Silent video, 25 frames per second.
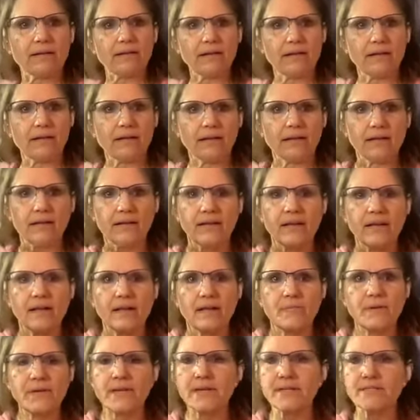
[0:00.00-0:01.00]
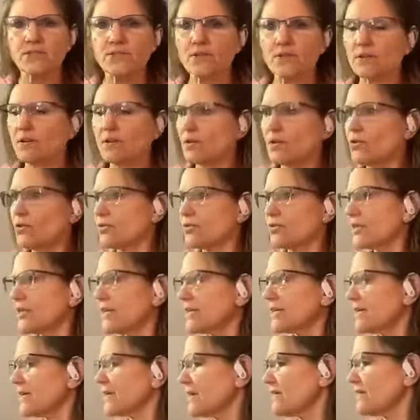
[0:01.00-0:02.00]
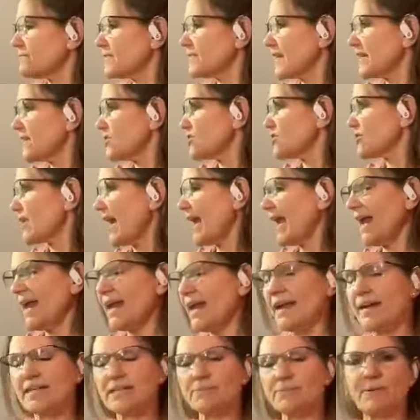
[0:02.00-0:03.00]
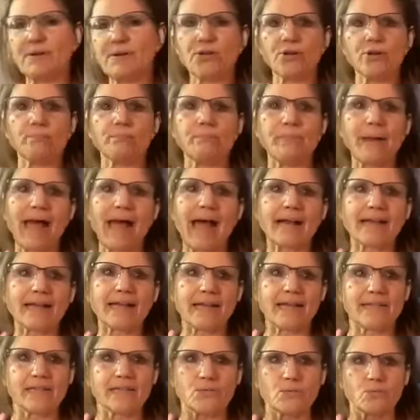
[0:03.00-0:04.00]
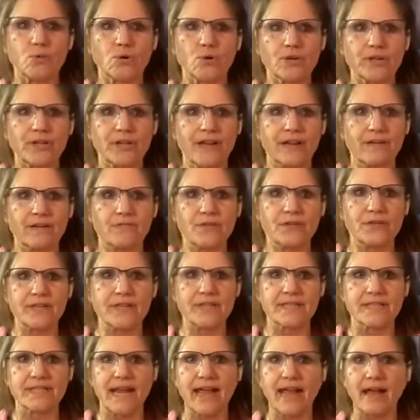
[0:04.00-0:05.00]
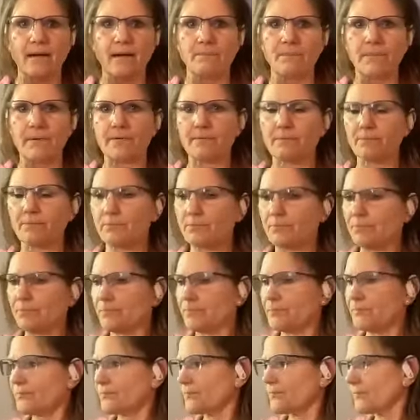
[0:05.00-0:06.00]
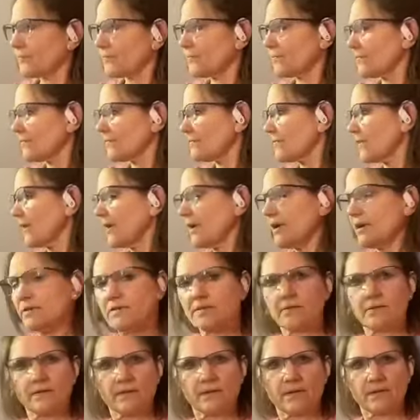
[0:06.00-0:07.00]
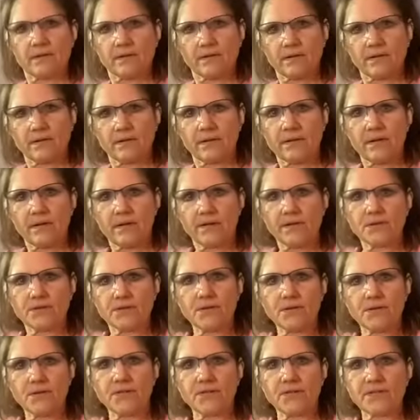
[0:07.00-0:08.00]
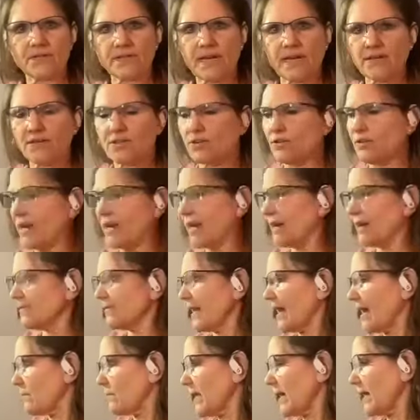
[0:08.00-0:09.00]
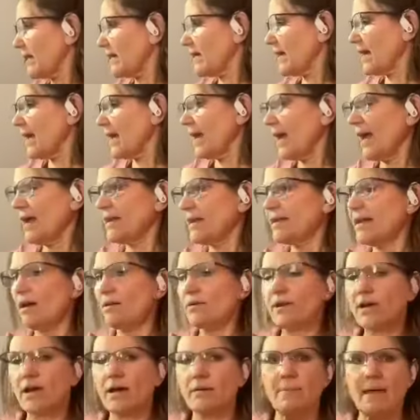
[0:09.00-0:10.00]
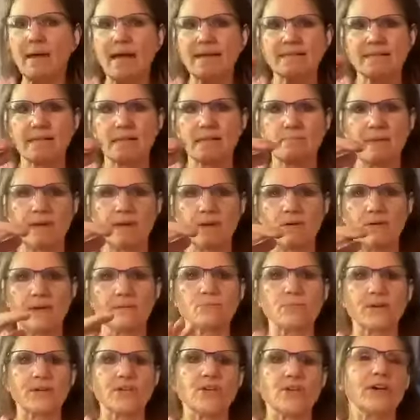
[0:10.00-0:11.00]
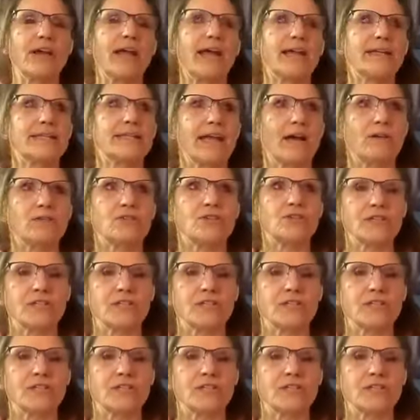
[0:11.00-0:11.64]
Because you're thinking of taking your hand, but your back is working for this to happen, right? So you just take your hand that way. And now come back to the middle and bring your hand down